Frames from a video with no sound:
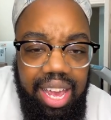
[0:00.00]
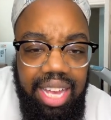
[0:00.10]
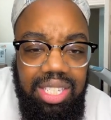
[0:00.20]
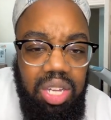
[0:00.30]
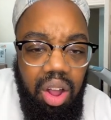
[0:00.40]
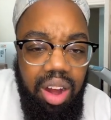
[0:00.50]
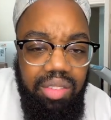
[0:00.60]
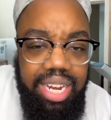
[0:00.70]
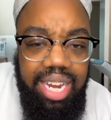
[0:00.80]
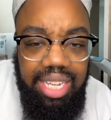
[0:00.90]
And
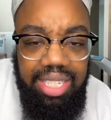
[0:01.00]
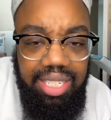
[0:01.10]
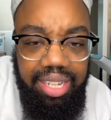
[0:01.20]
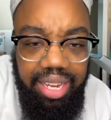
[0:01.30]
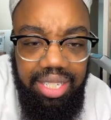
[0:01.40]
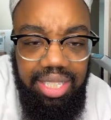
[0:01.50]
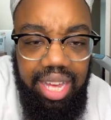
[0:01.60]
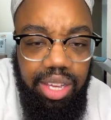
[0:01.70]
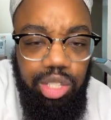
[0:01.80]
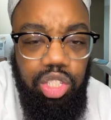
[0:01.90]
Tari. That's six.
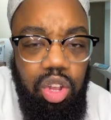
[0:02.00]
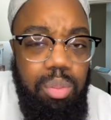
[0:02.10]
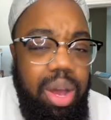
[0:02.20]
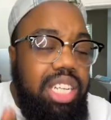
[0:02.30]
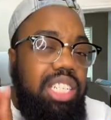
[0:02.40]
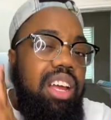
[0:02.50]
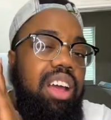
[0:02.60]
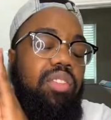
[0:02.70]
Thank you so much